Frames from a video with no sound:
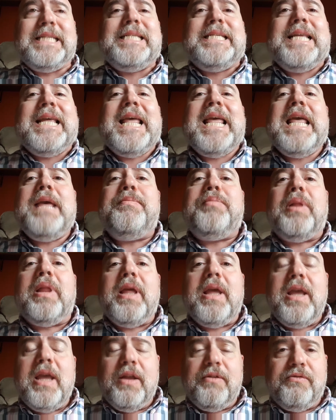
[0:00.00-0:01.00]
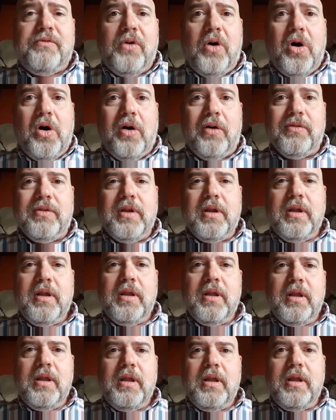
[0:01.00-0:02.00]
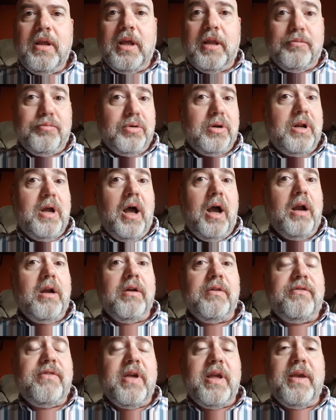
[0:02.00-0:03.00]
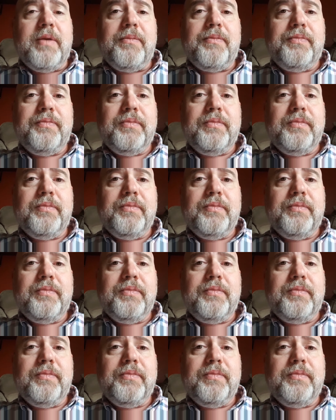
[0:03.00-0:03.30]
deeply involved in pornography,